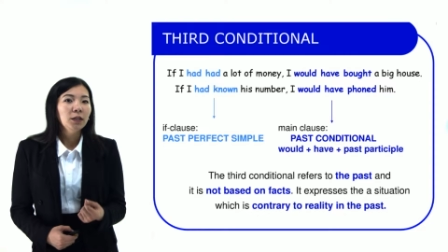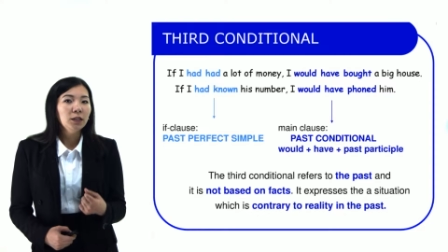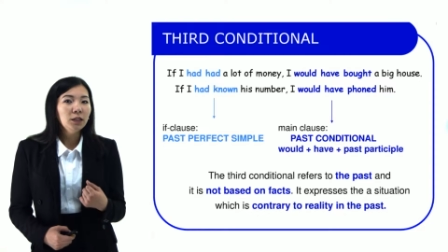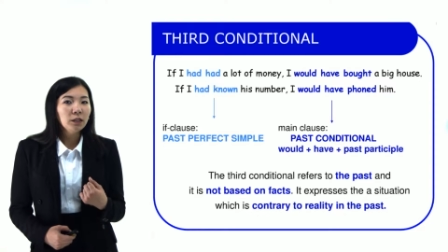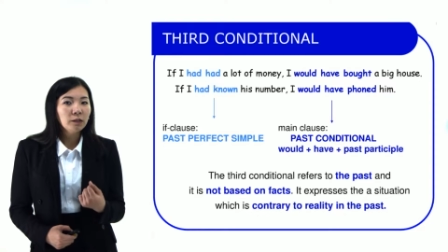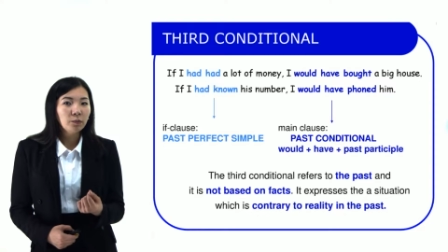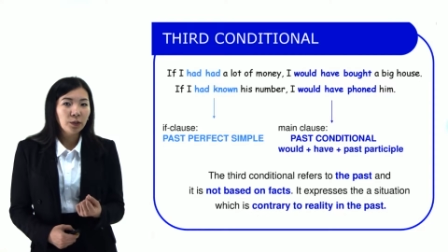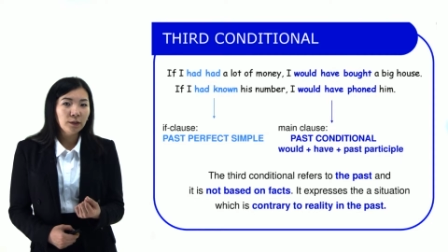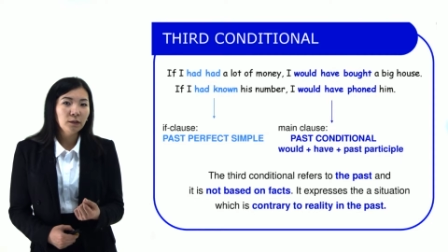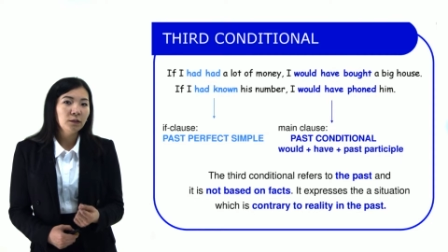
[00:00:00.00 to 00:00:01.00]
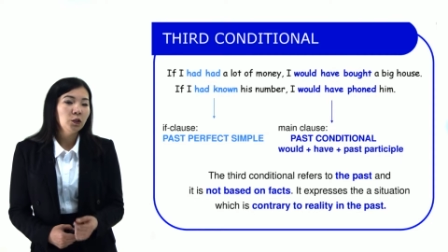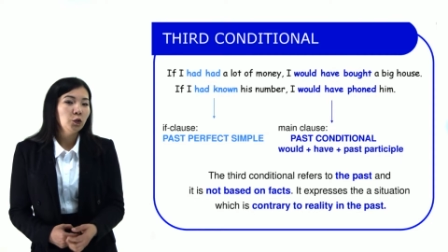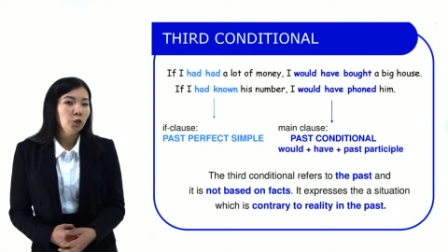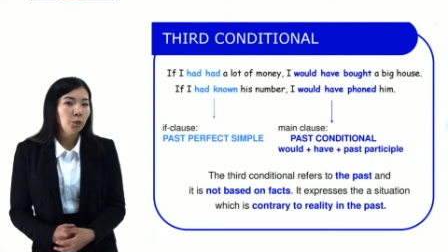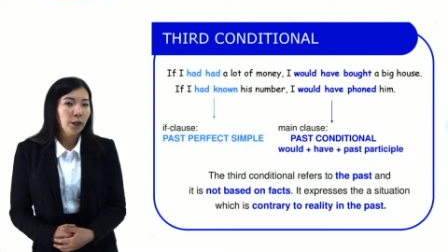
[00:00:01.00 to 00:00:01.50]
It expresses the
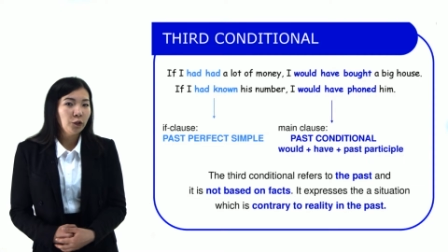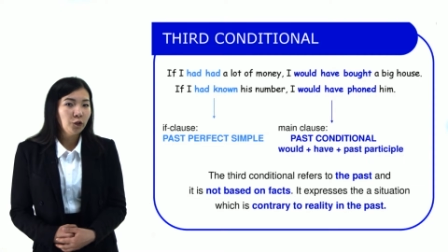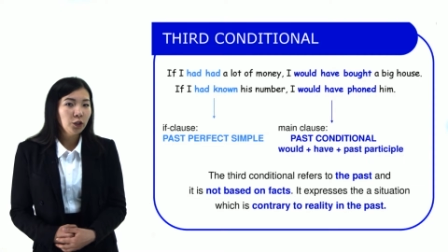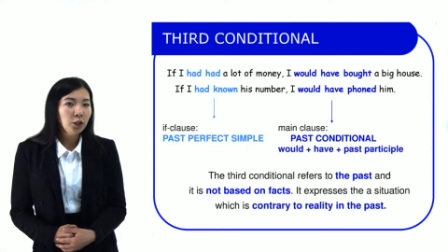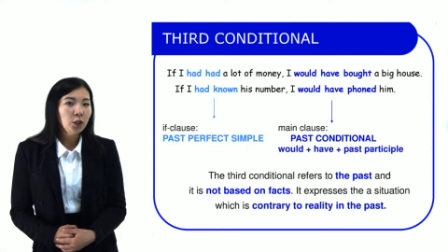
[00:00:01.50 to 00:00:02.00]
situation